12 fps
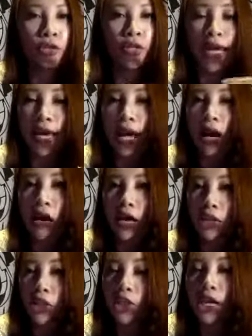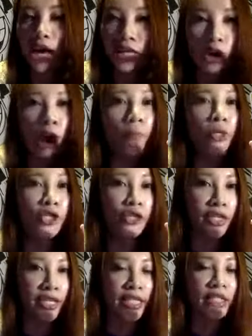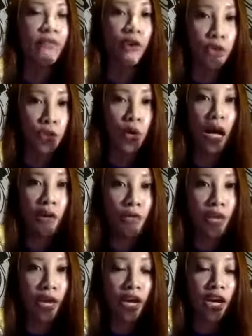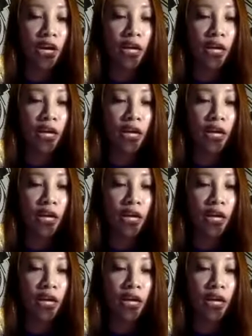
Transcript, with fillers: so there are actually other opportunities for you out there.